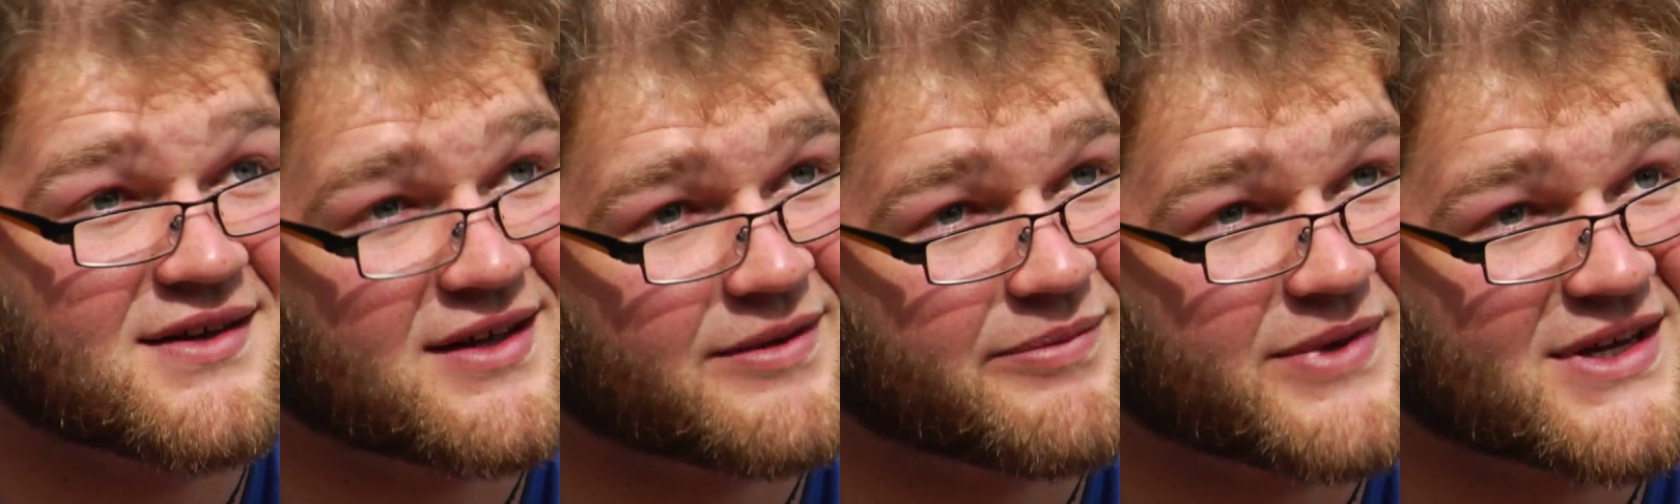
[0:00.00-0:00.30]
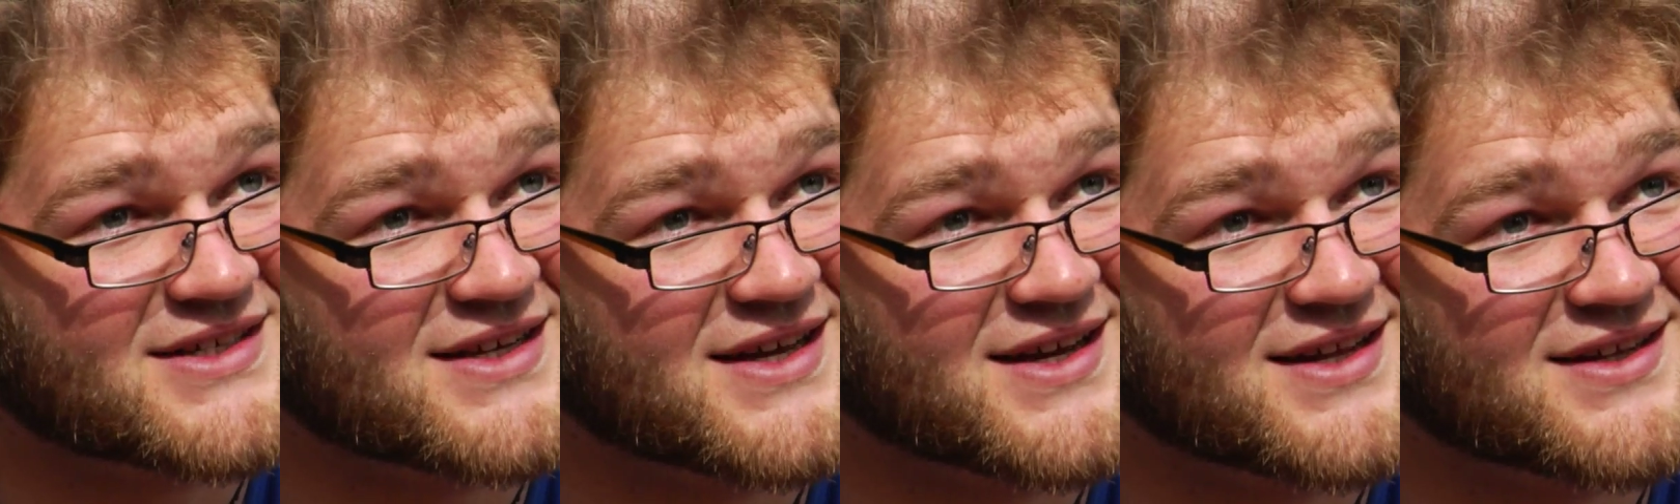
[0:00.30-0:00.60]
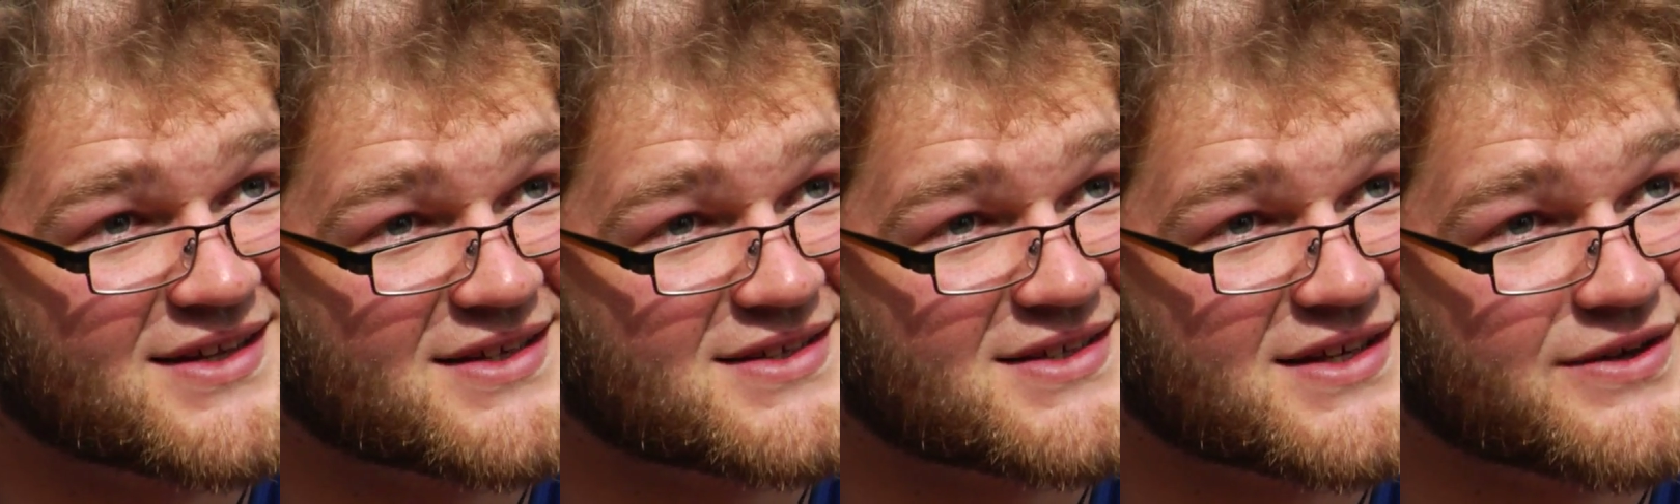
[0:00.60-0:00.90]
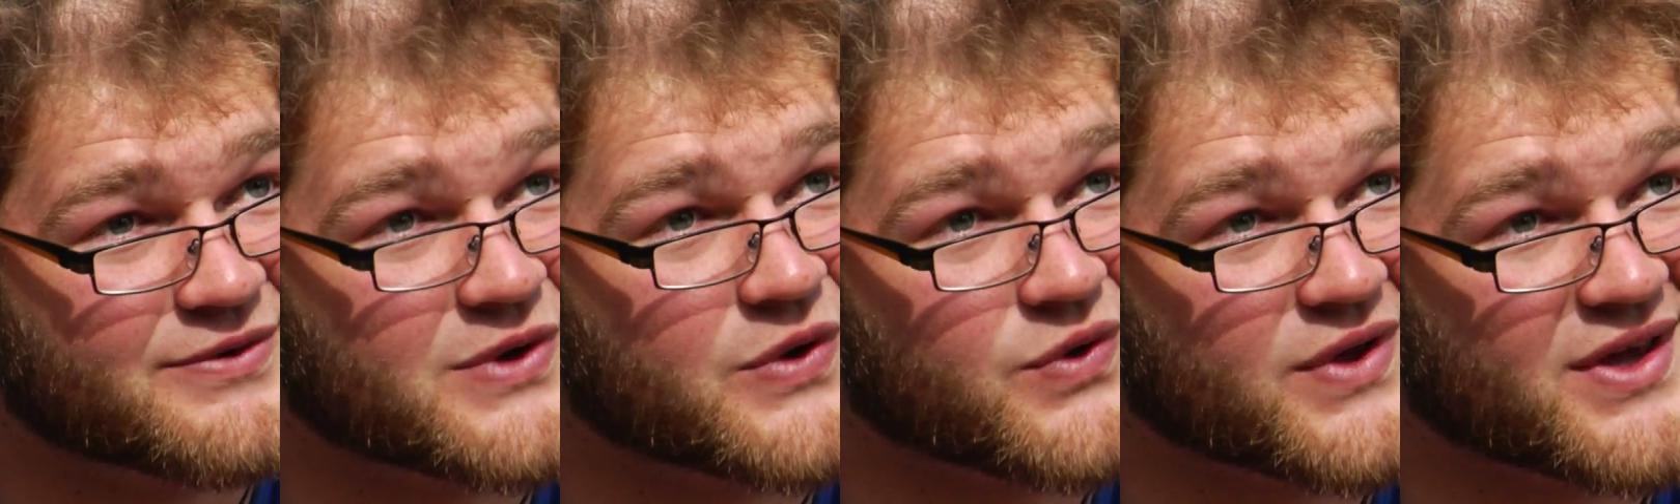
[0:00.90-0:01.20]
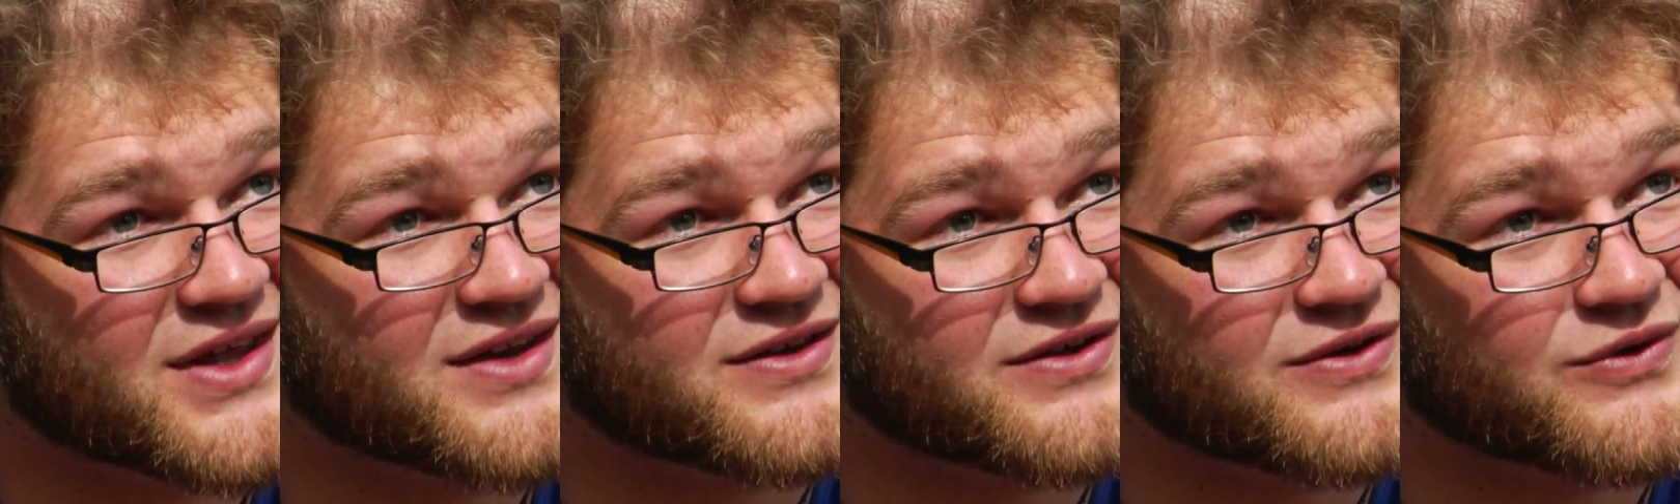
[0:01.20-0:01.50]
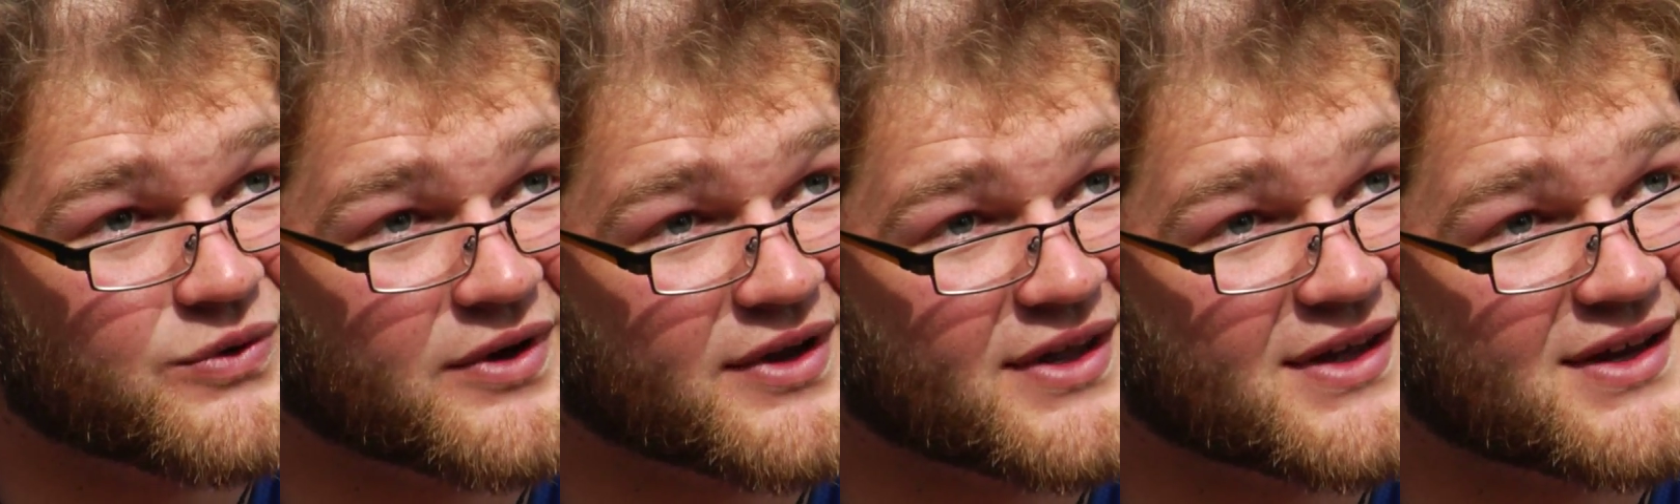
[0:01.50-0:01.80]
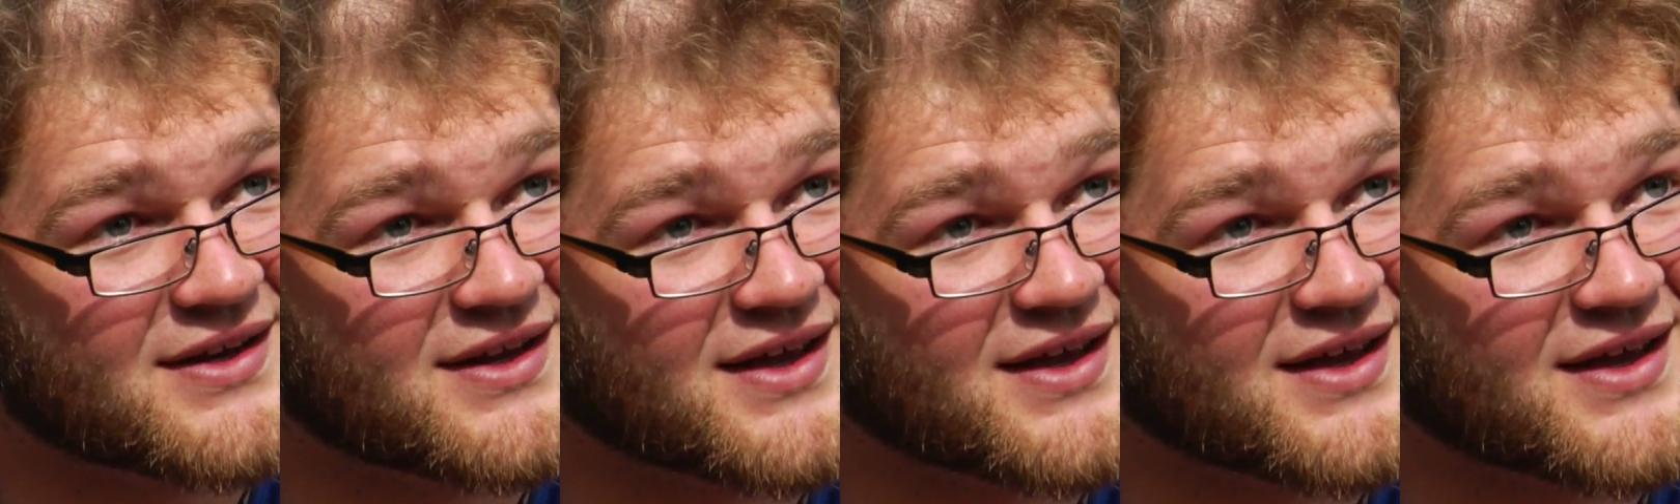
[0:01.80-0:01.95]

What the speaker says: I'm excited to see what we can do working